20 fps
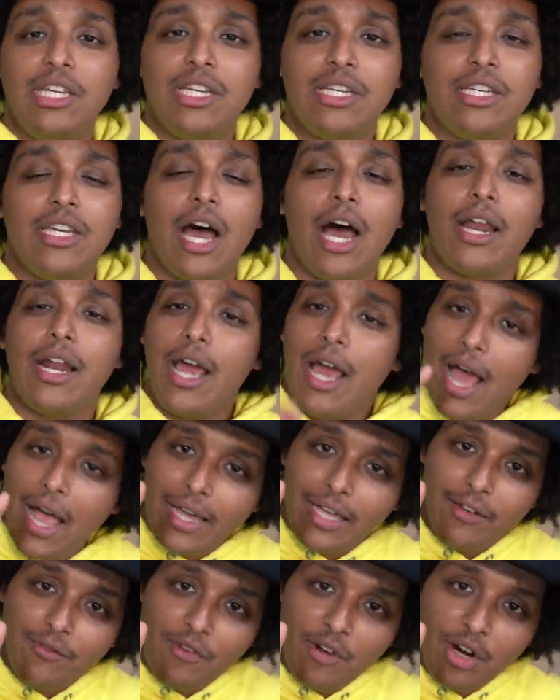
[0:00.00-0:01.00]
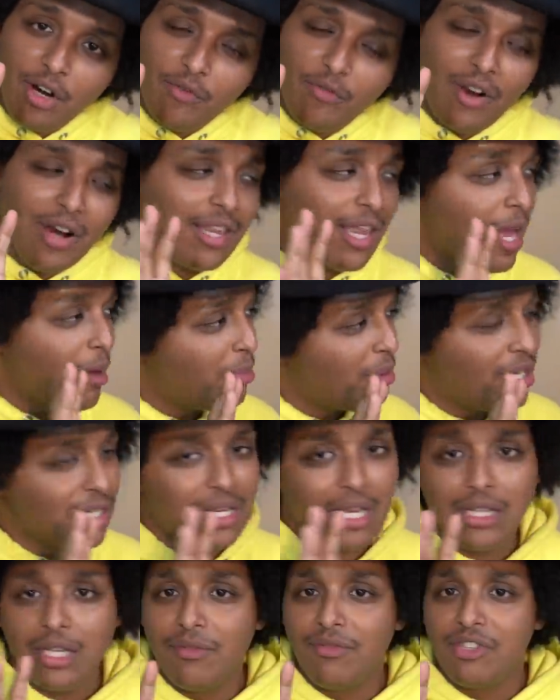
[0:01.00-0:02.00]
he did not. I can verify that
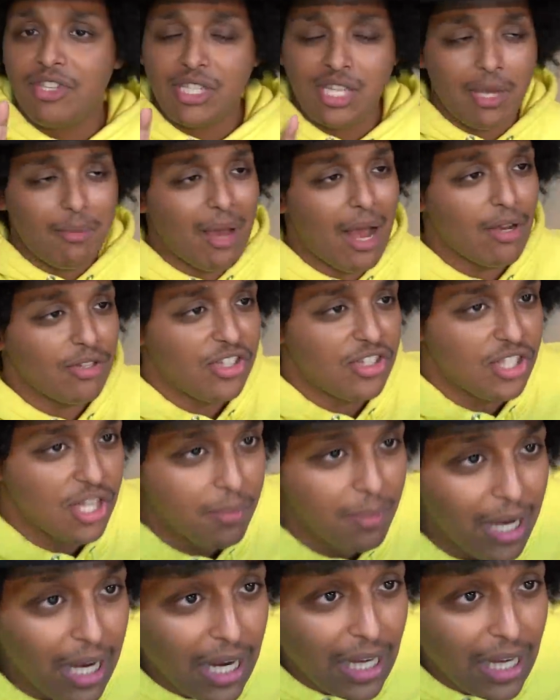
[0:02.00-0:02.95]
because I live in the same house as him.